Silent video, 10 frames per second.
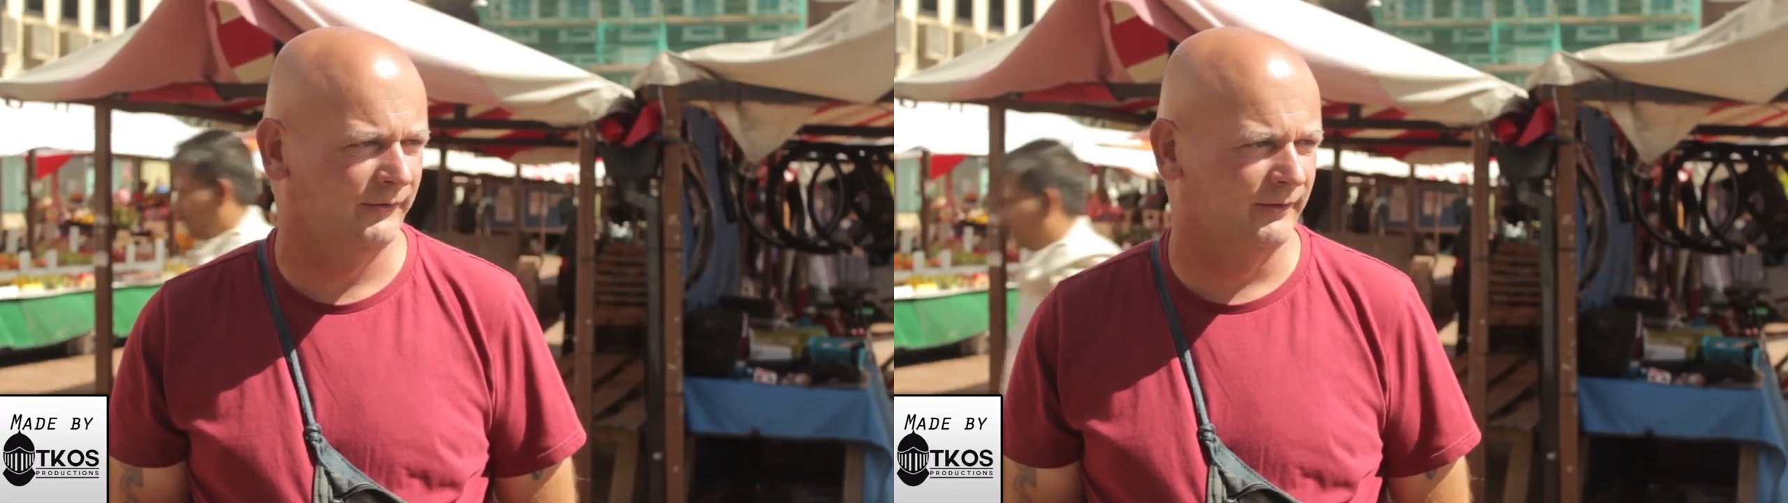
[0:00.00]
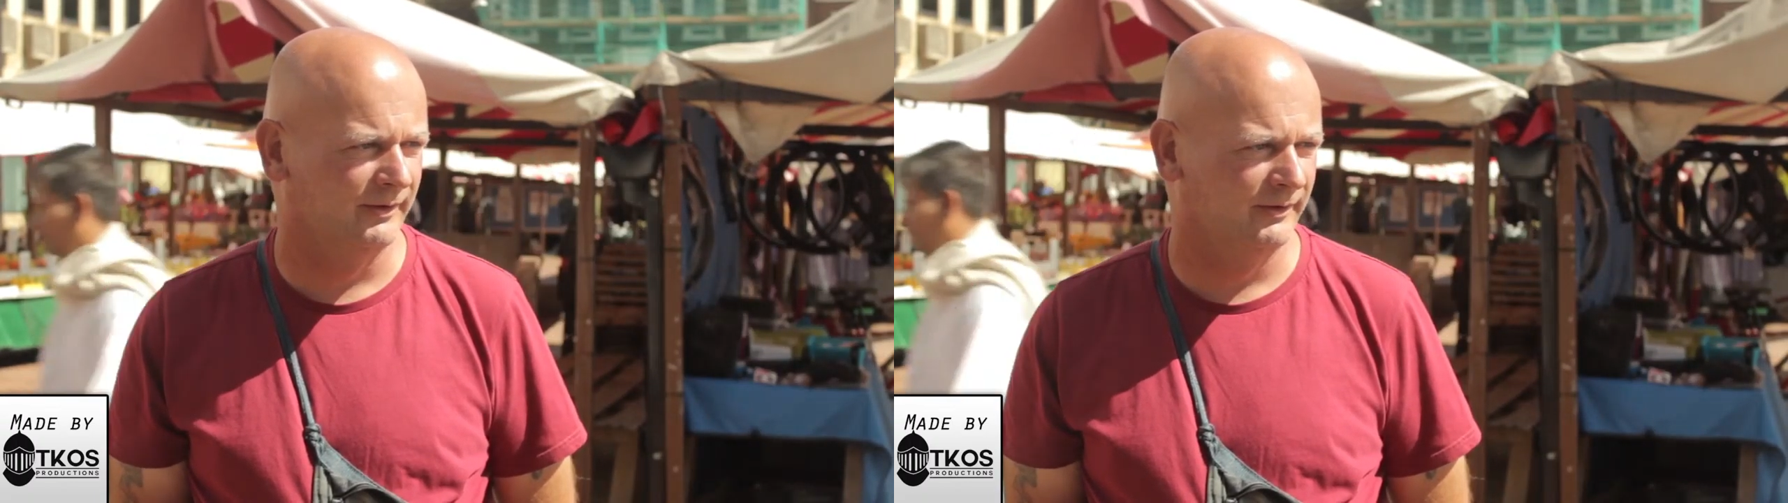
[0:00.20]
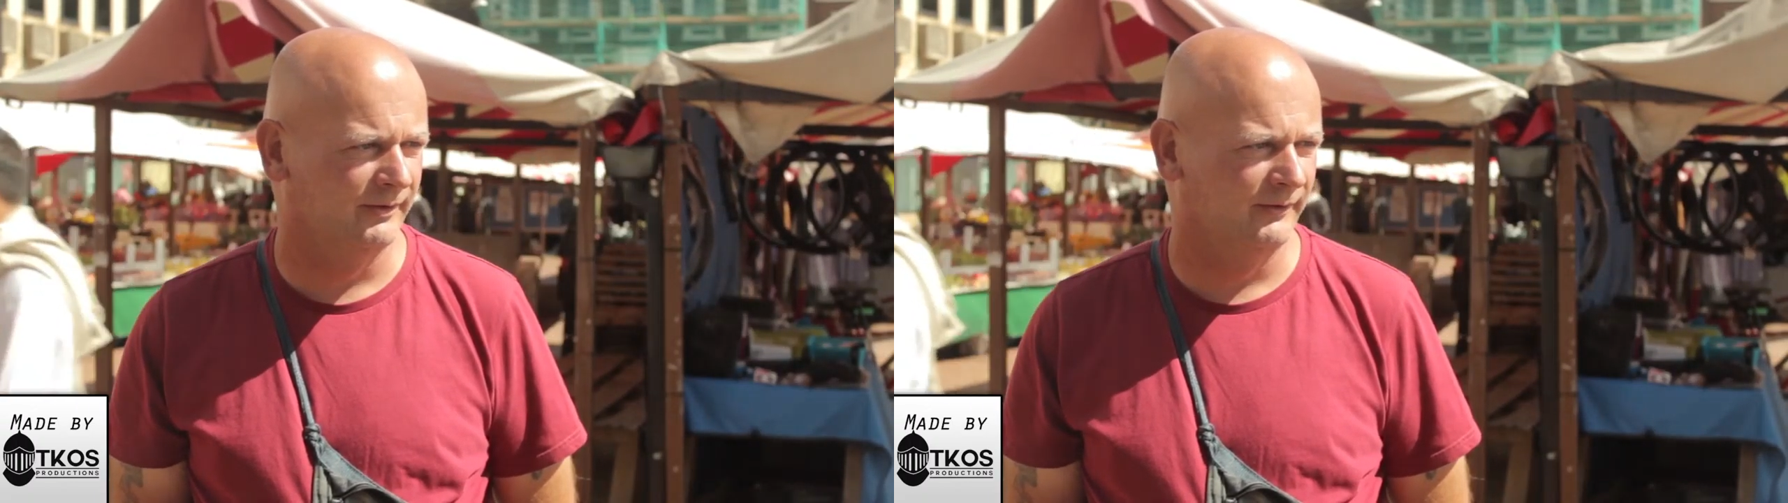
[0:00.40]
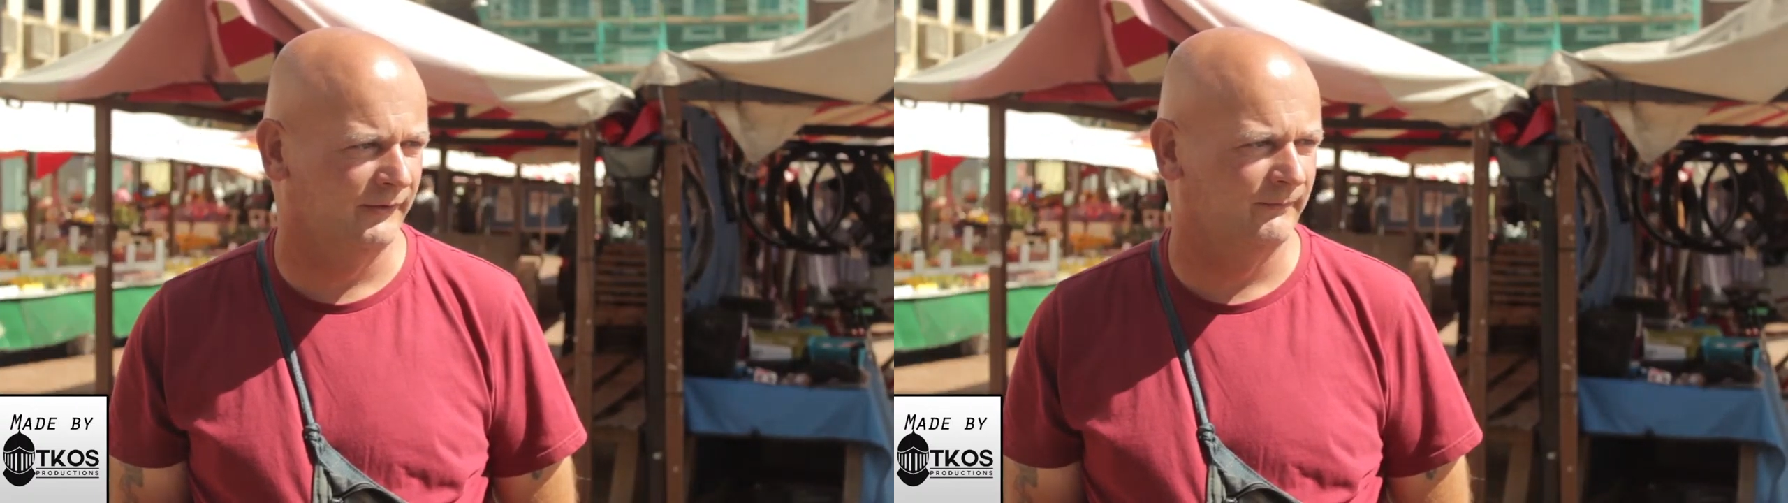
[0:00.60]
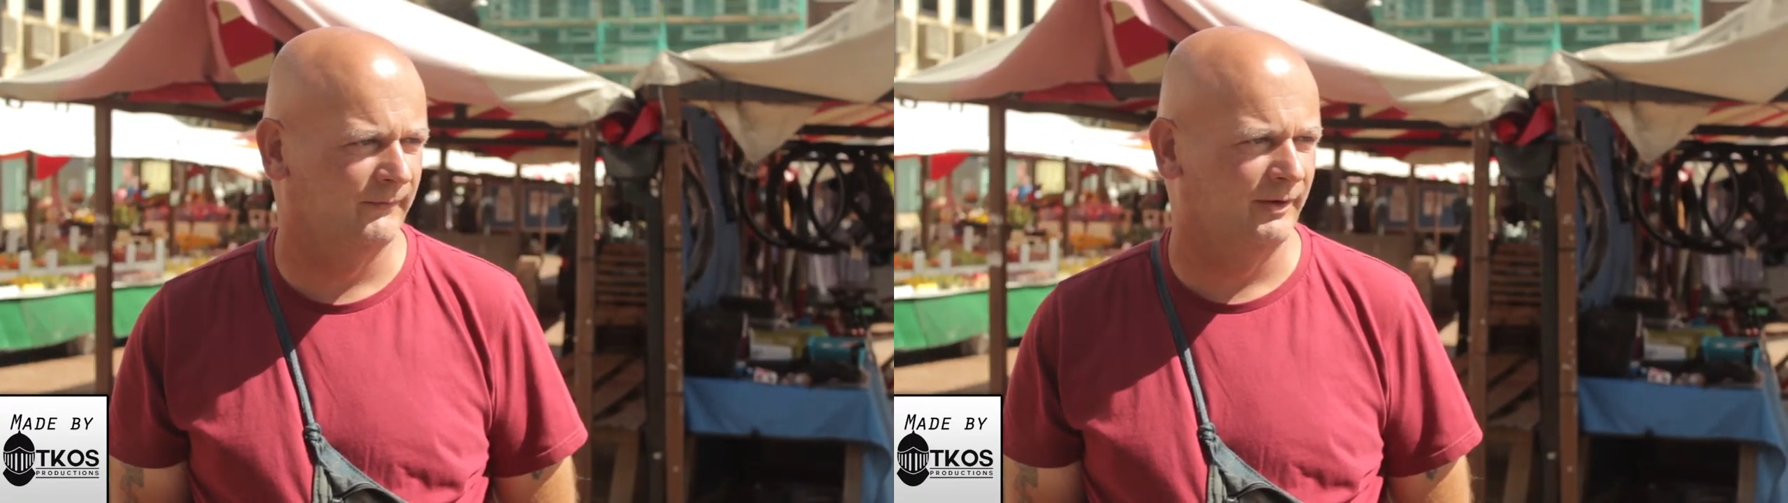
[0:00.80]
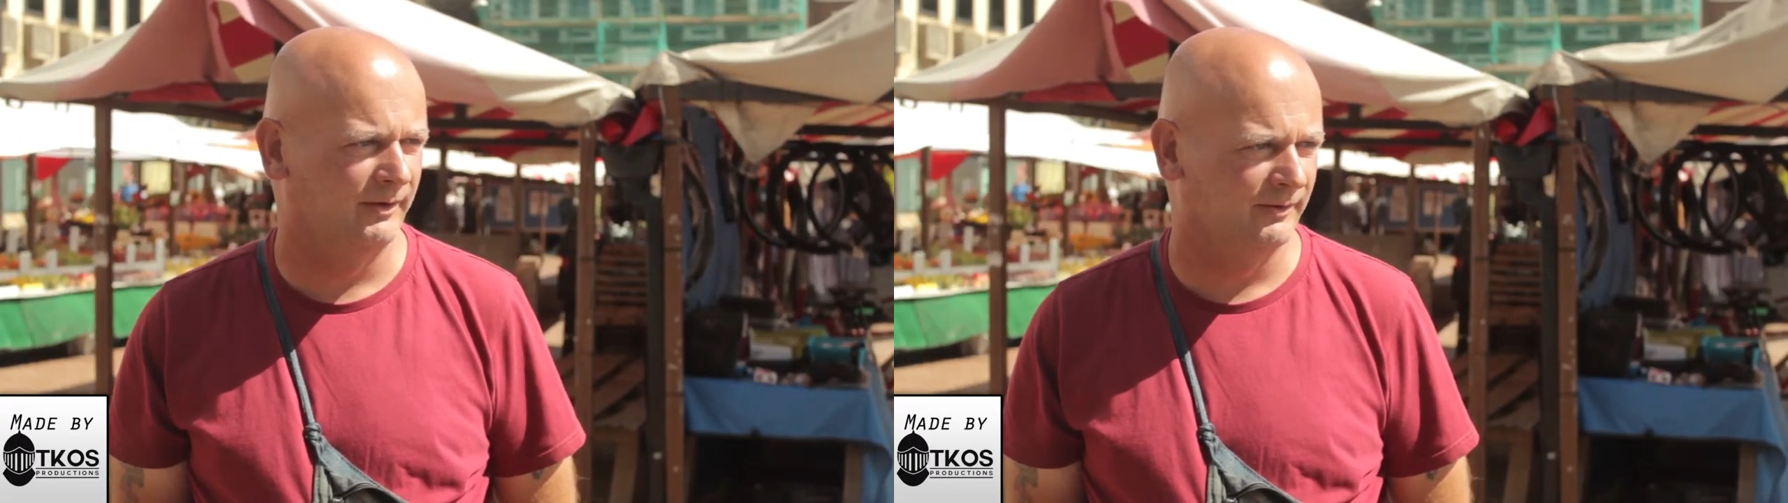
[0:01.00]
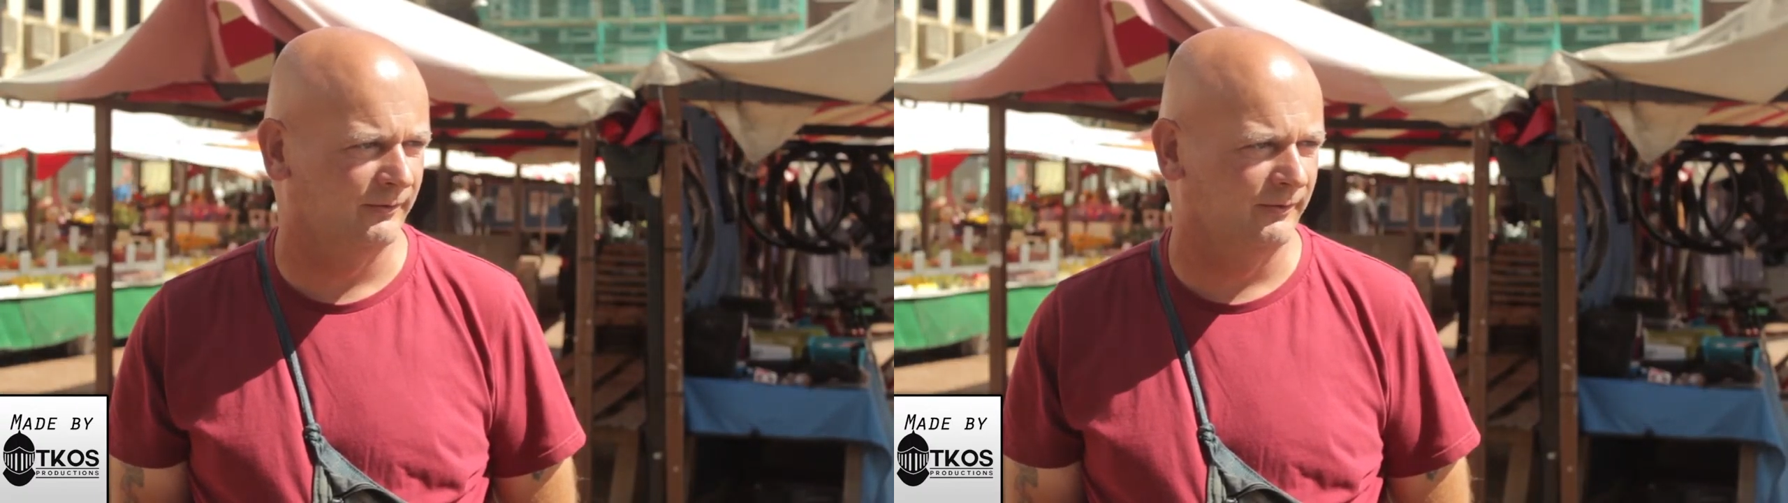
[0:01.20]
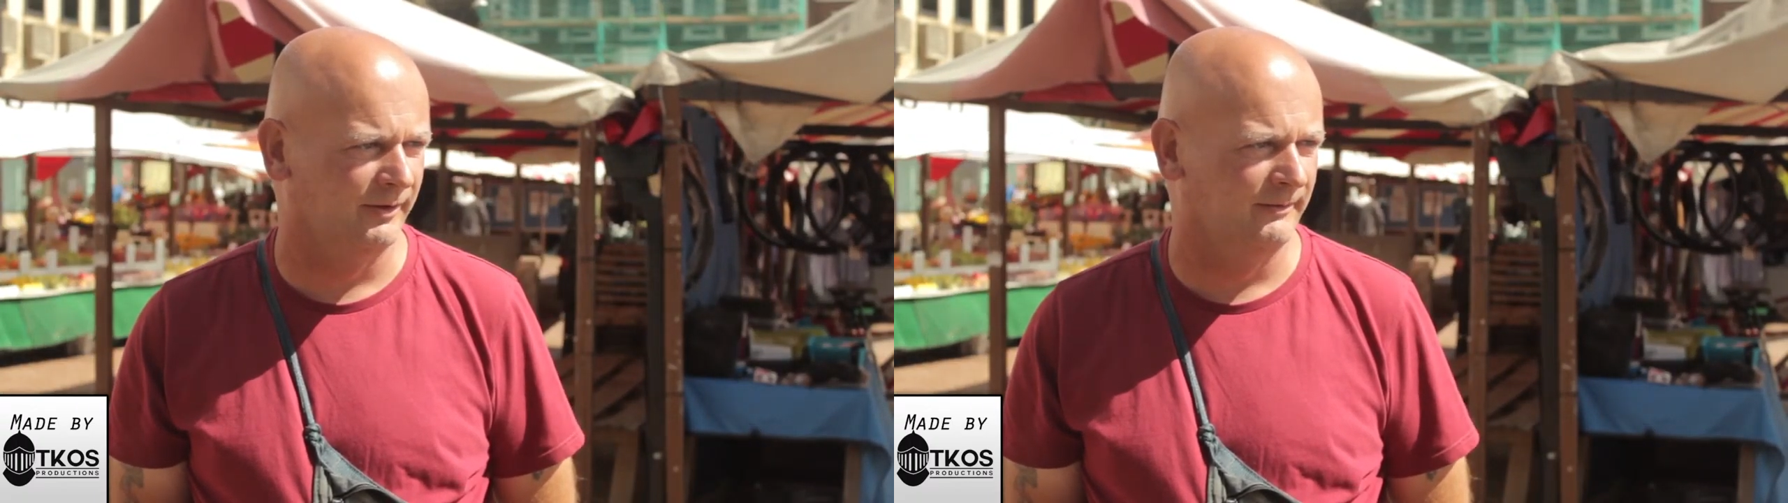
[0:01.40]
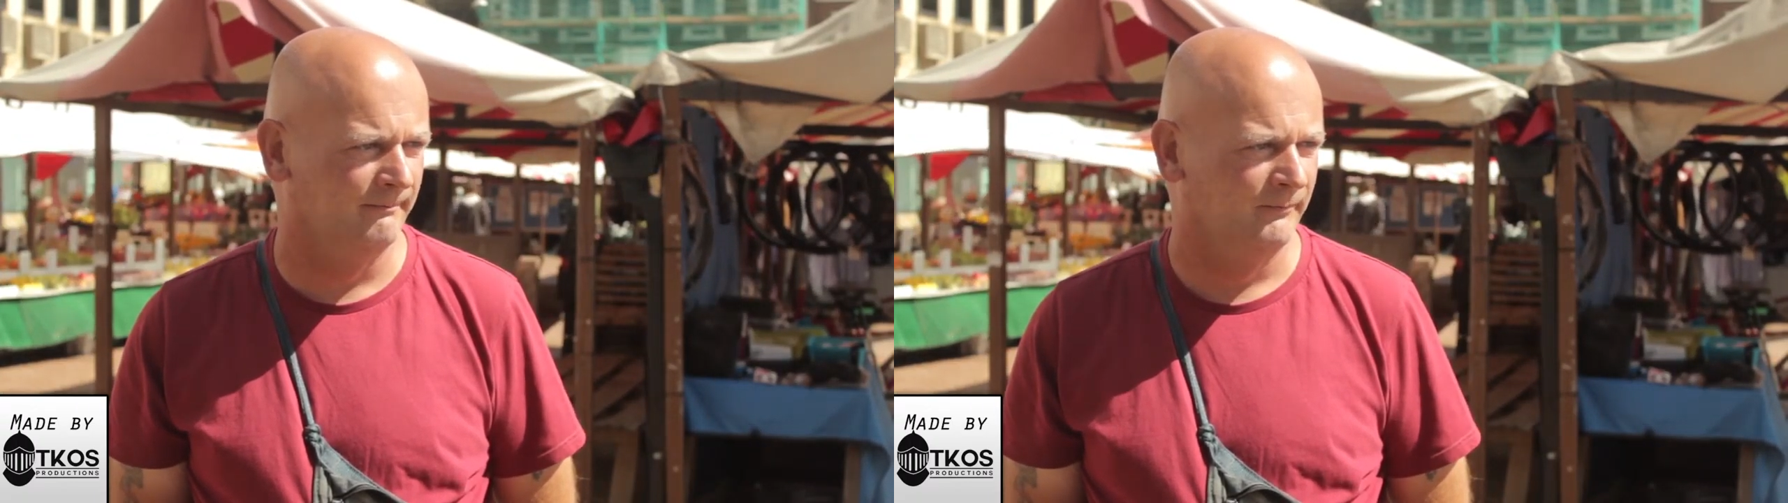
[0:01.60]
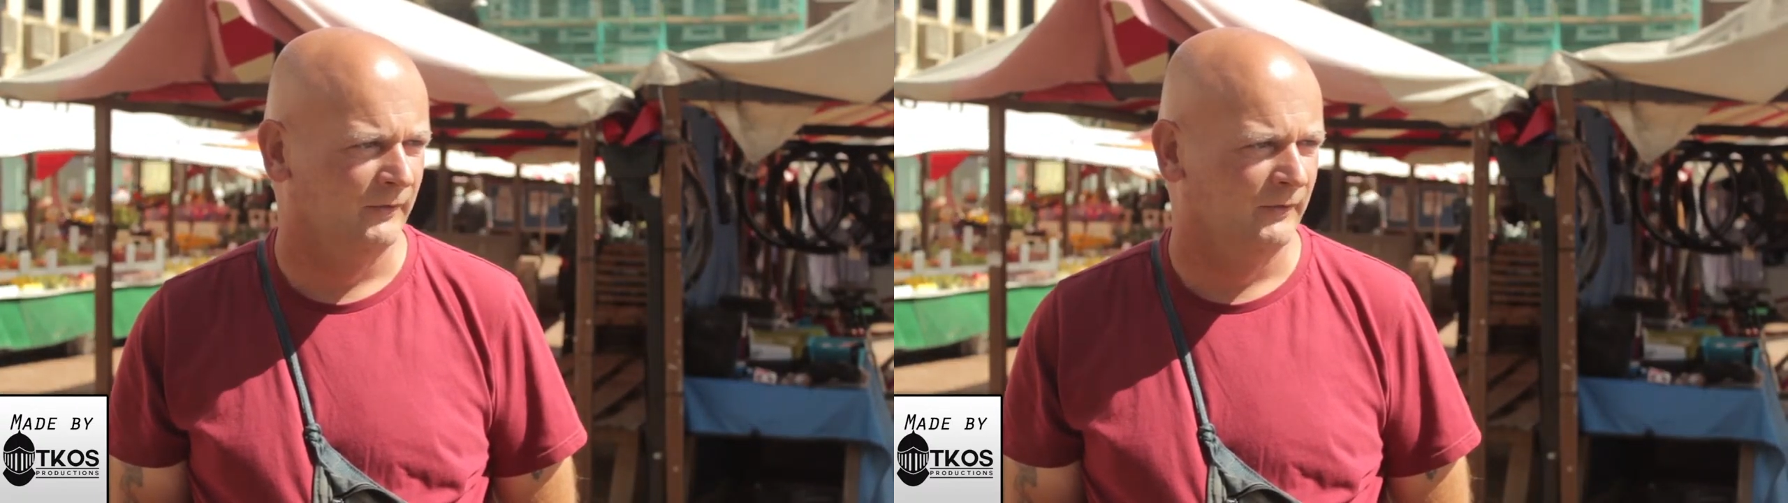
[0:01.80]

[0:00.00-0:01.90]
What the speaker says: drinkers, violent crime.